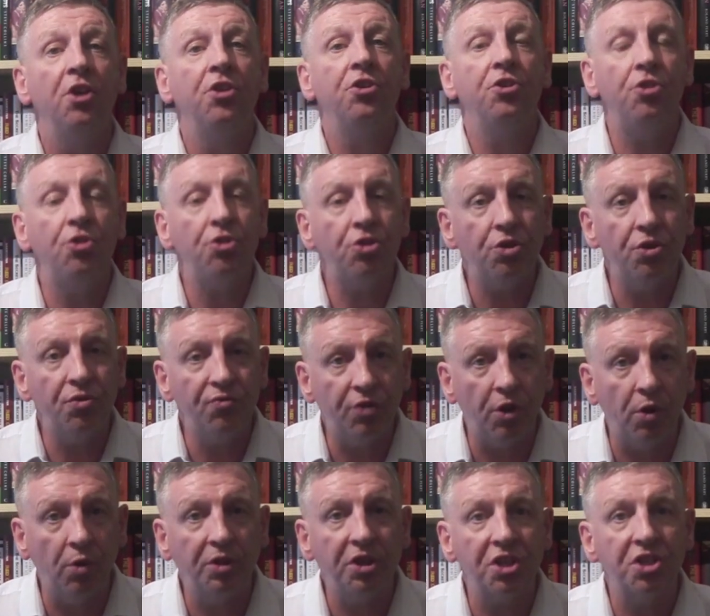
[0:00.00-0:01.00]
You should
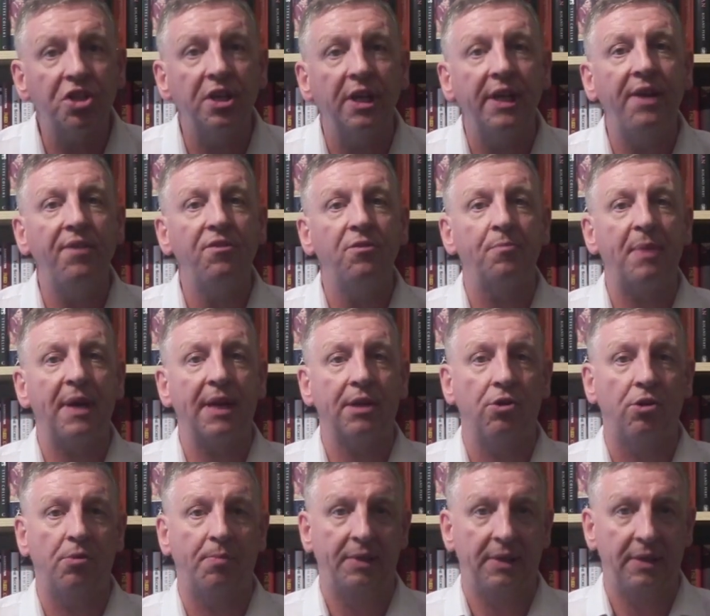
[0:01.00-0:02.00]
roll your sleeves back
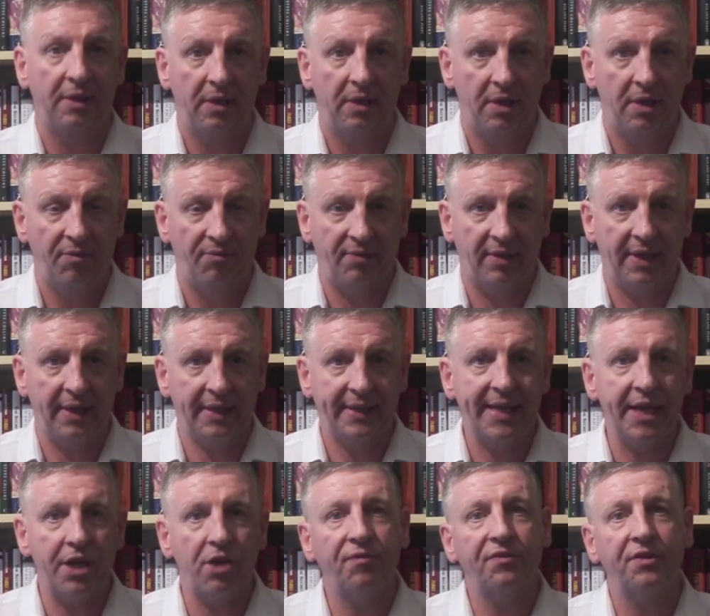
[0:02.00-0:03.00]
up Right,
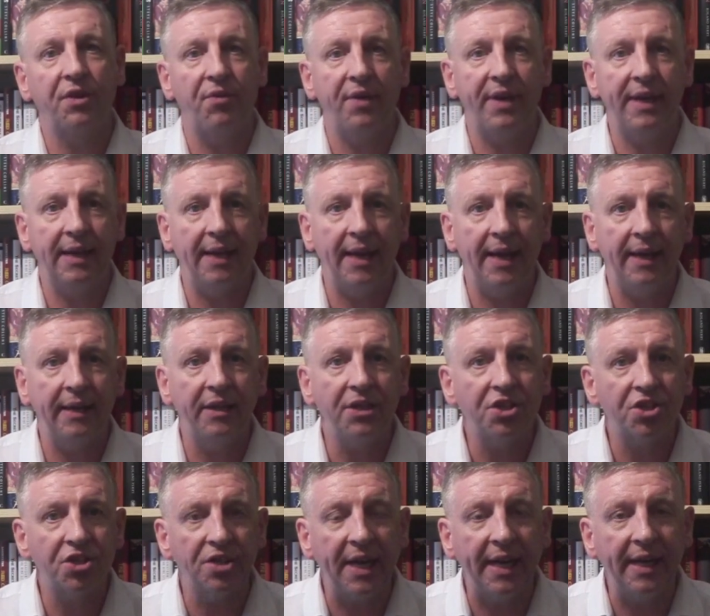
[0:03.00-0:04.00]
get off the real ale and
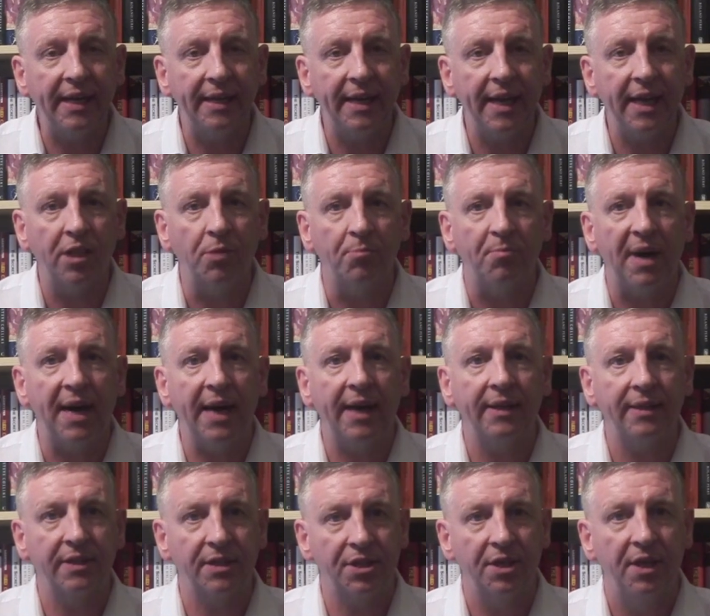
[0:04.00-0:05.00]
steak and ale
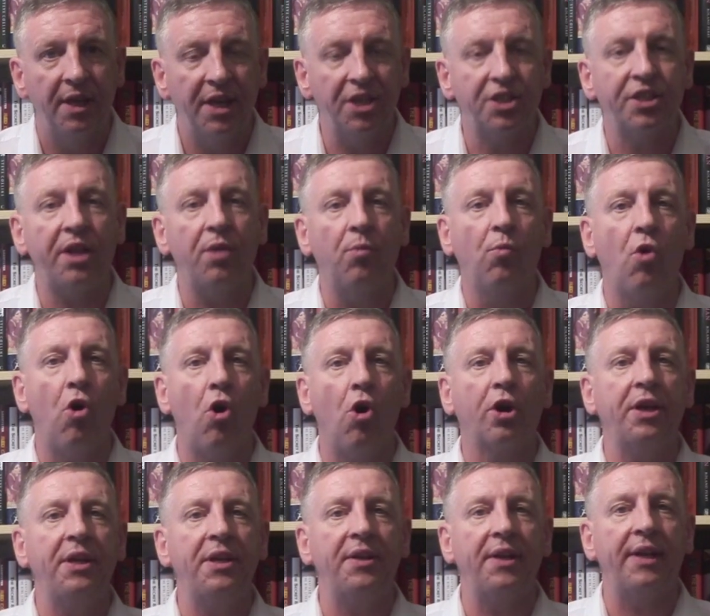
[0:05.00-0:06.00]
pies. Instead of
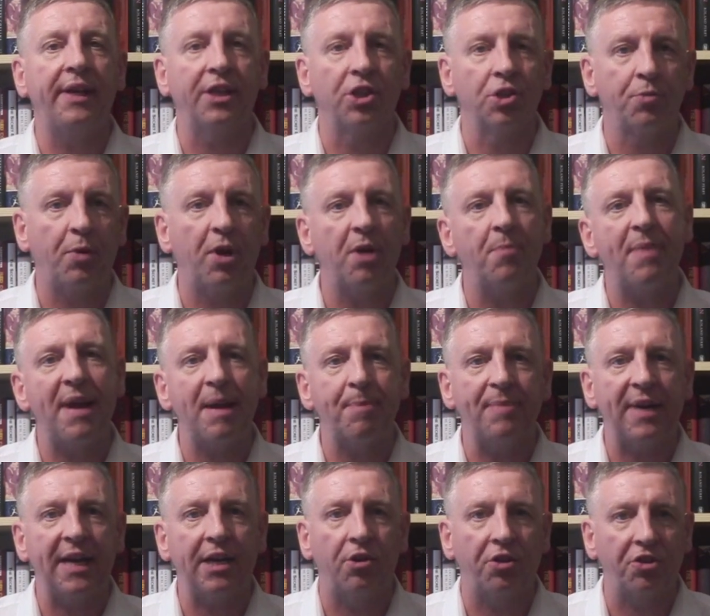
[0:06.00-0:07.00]
walking in the hills, put a
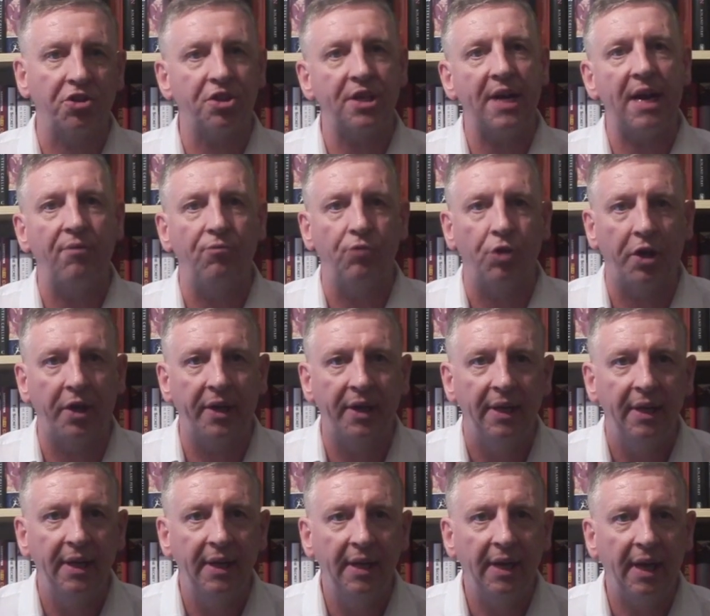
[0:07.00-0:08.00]
backpack on, start running
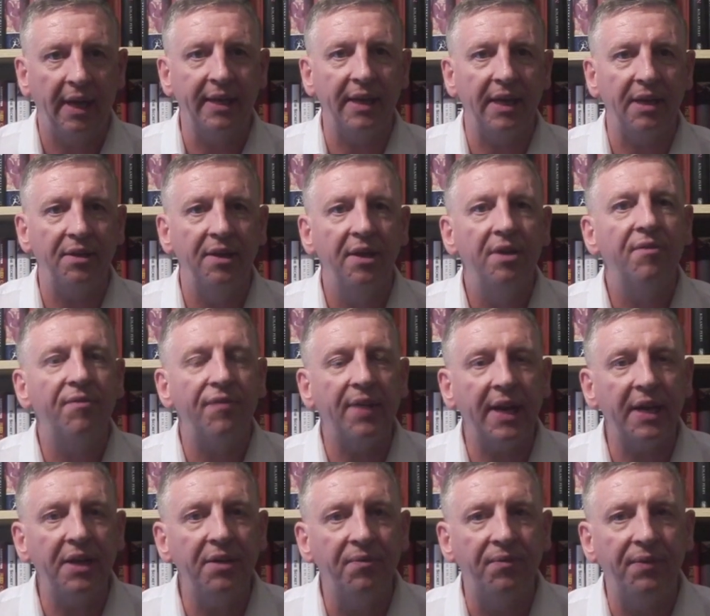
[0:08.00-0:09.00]
and get
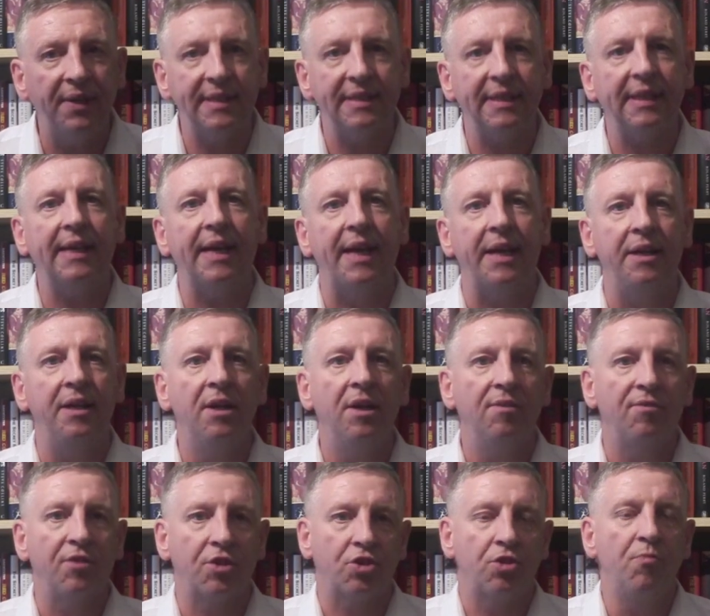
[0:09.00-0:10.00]
fighting fit again
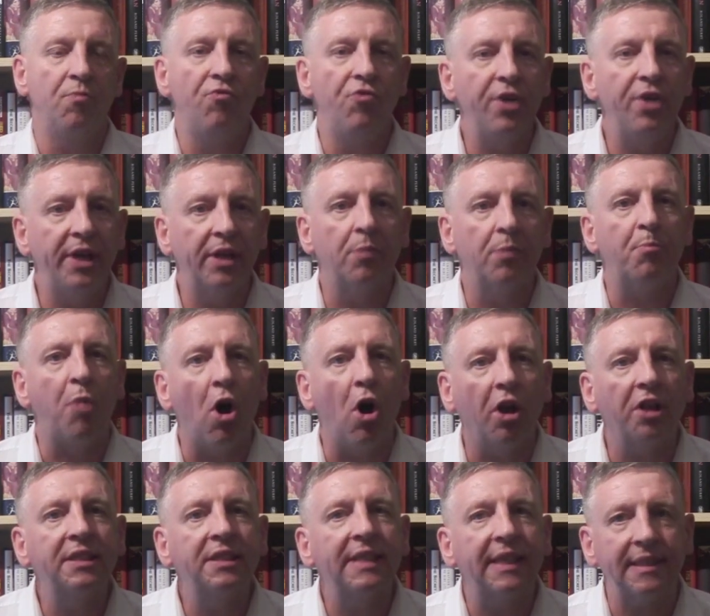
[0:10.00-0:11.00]
for some real
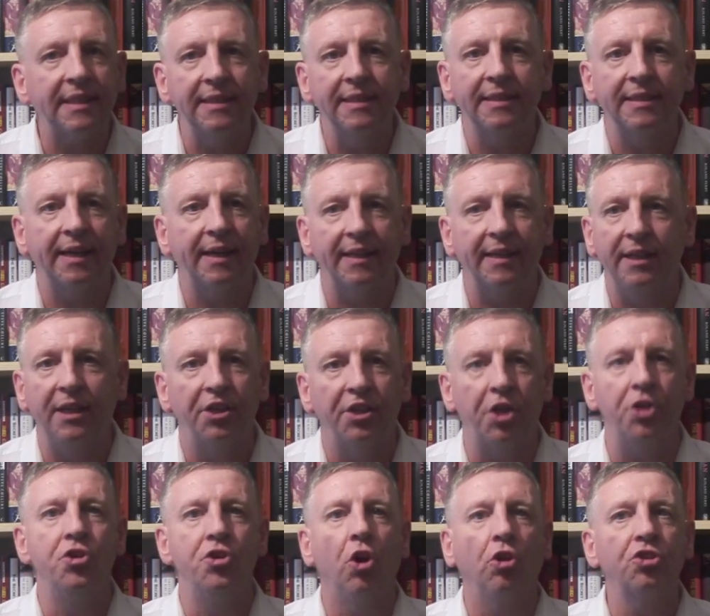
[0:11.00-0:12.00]
politics instead of
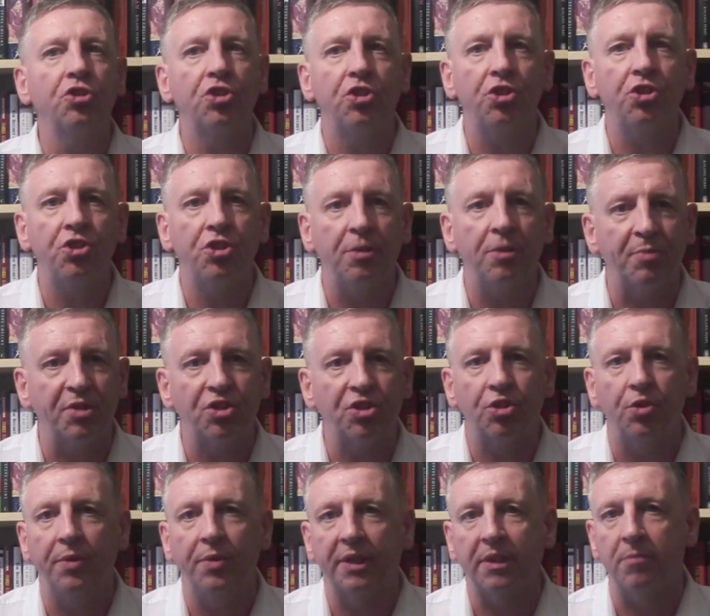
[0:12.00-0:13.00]
the nonsense you're
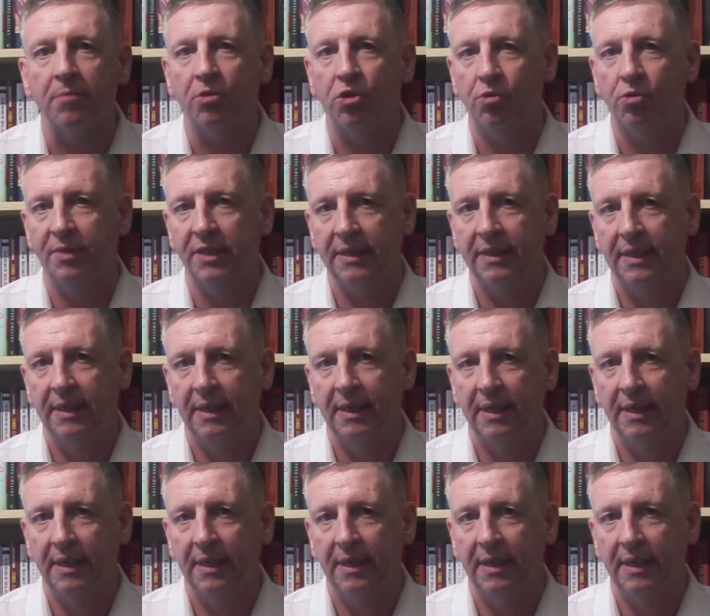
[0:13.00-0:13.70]
pursuing at the moment.